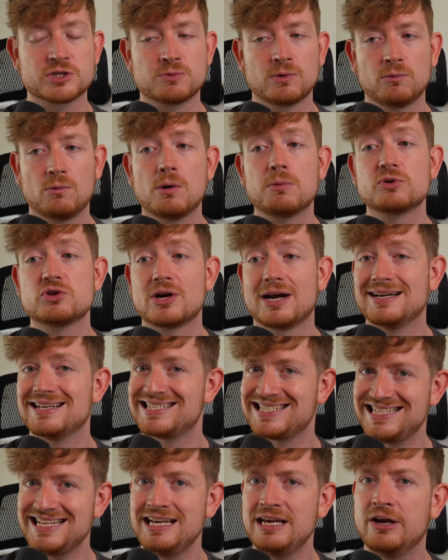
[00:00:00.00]
What we're trying to
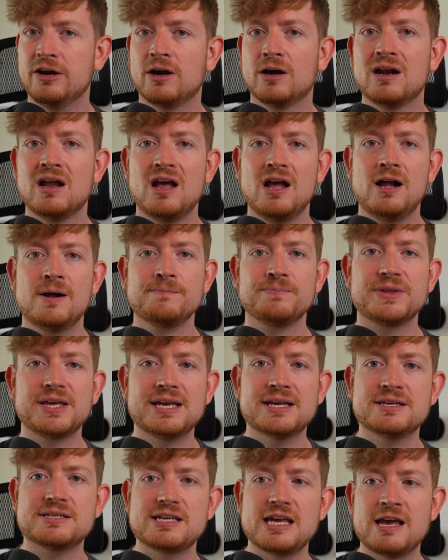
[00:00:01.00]
see here
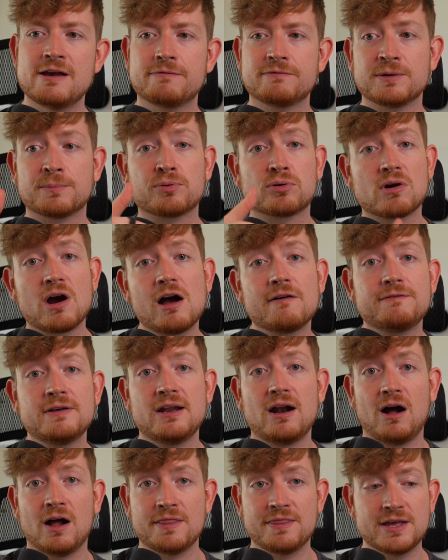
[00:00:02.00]
is if the profit
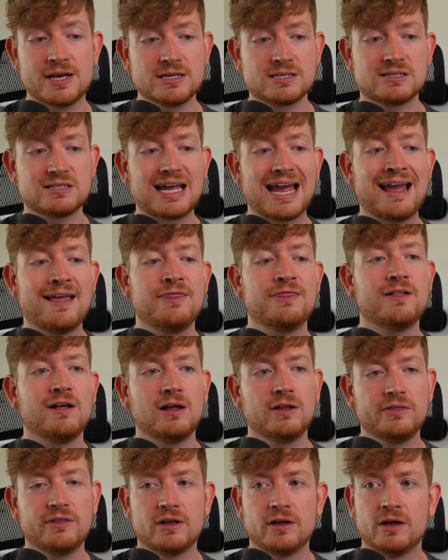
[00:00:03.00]
on this and
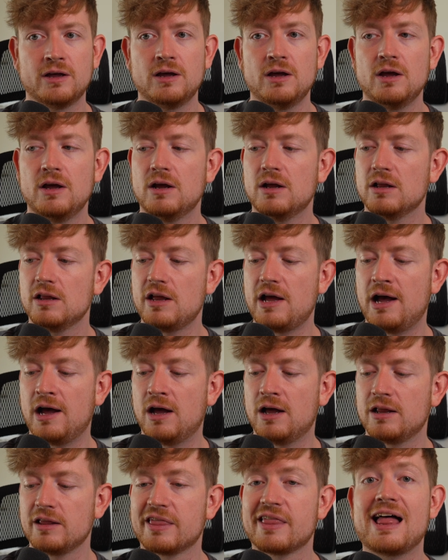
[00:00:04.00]
the
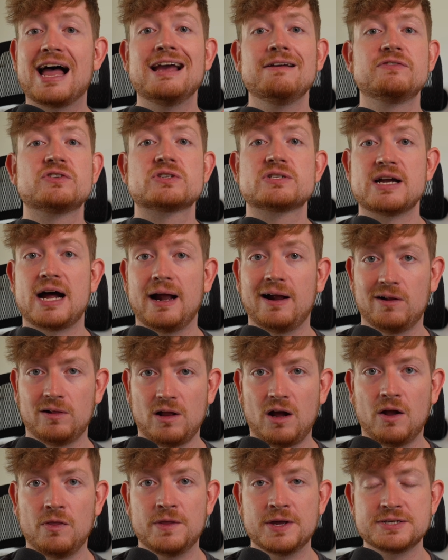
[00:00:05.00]
lifestyle
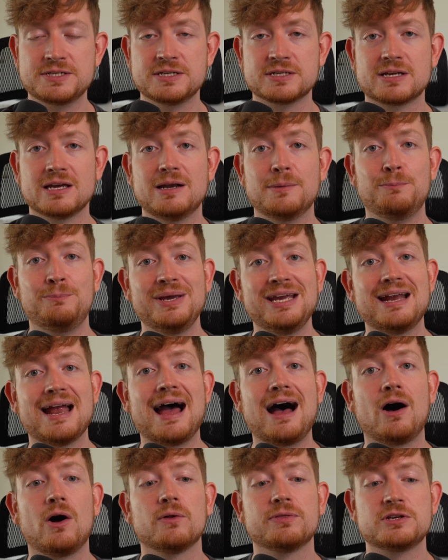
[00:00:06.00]
on this is going to beat
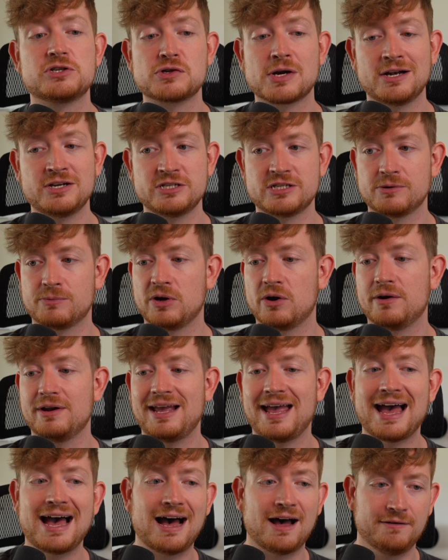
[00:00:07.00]
out the strategies that we already
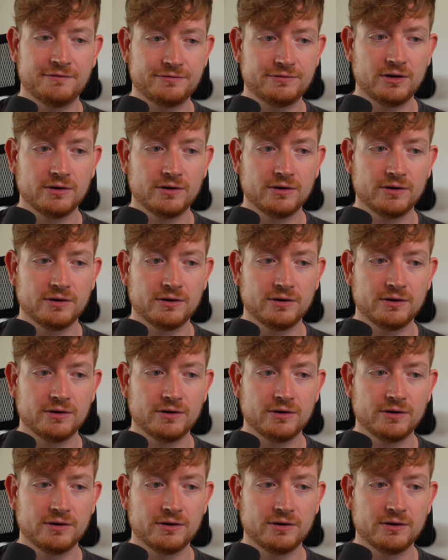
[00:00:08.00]
have.